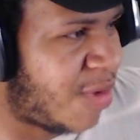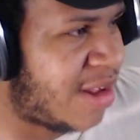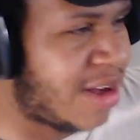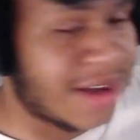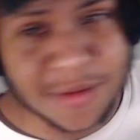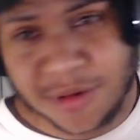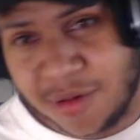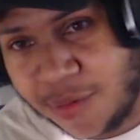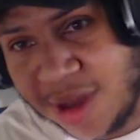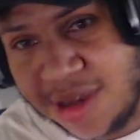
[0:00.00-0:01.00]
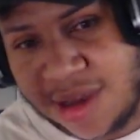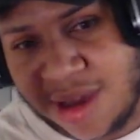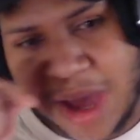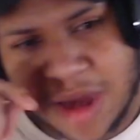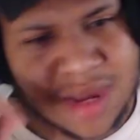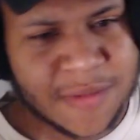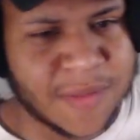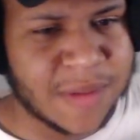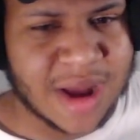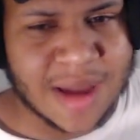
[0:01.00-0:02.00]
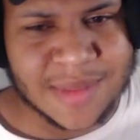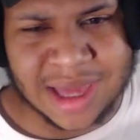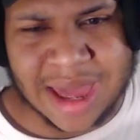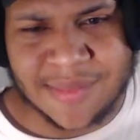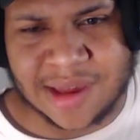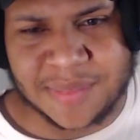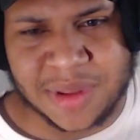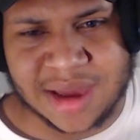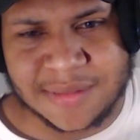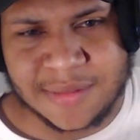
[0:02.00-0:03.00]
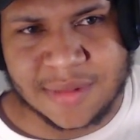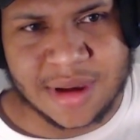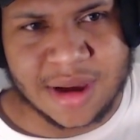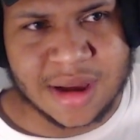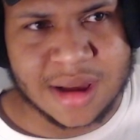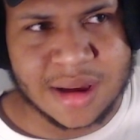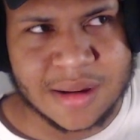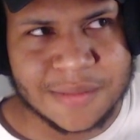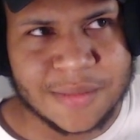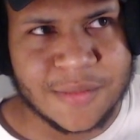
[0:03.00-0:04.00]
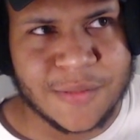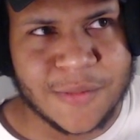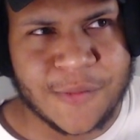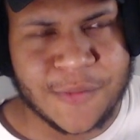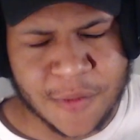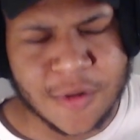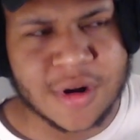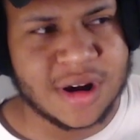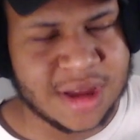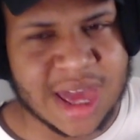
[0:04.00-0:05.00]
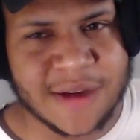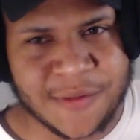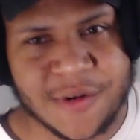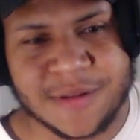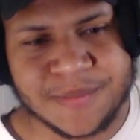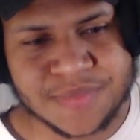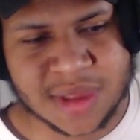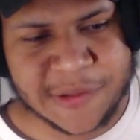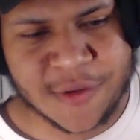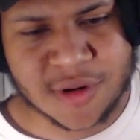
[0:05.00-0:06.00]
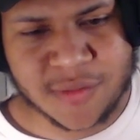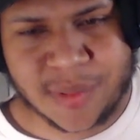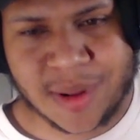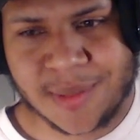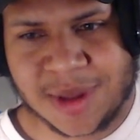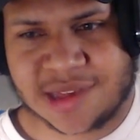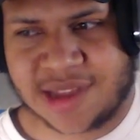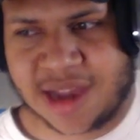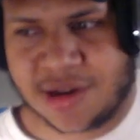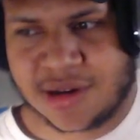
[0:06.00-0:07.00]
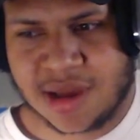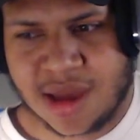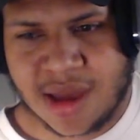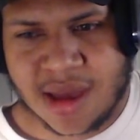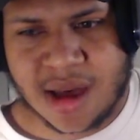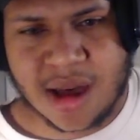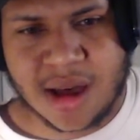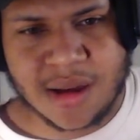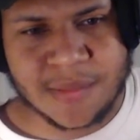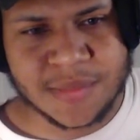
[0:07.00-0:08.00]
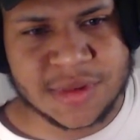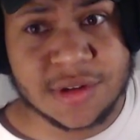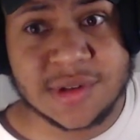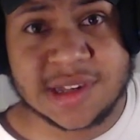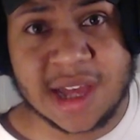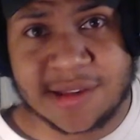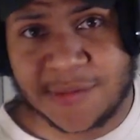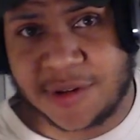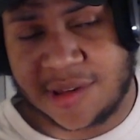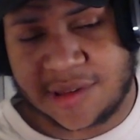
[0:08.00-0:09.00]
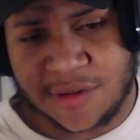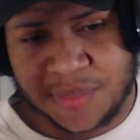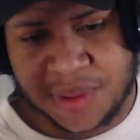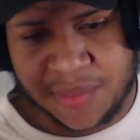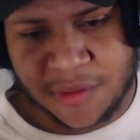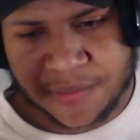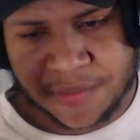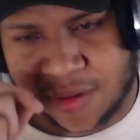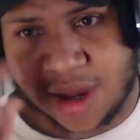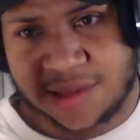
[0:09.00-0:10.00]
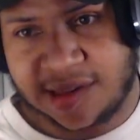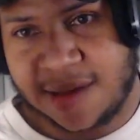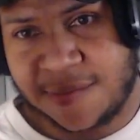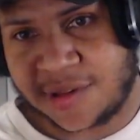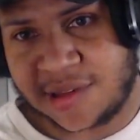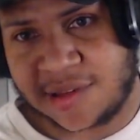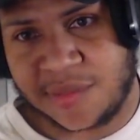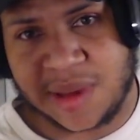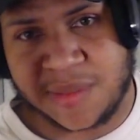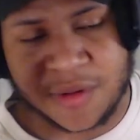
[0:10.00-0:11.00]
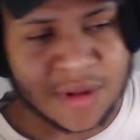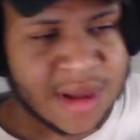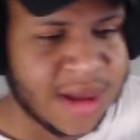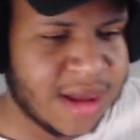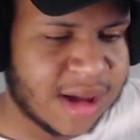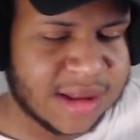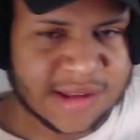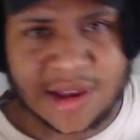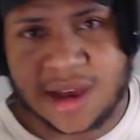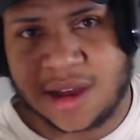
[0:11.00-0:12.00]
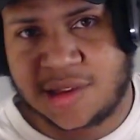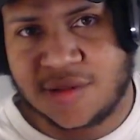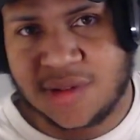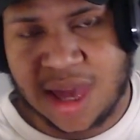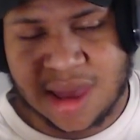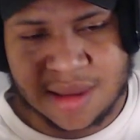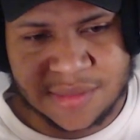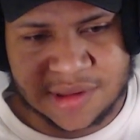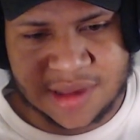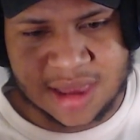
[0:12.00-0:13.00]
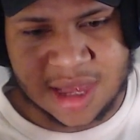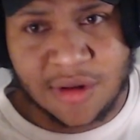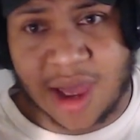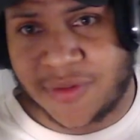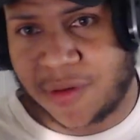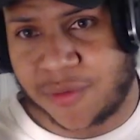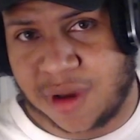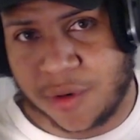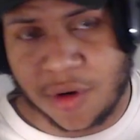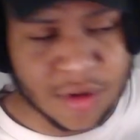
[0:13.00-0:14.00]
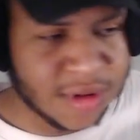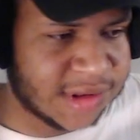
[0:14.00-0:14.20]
We took one dub. I don't even remember how many games I played. Um, four. Yeah, four. Four will probably be the standard. Um, two sets versus two people, or a set versus two people, because it's uh, two games and then you have to re-roll.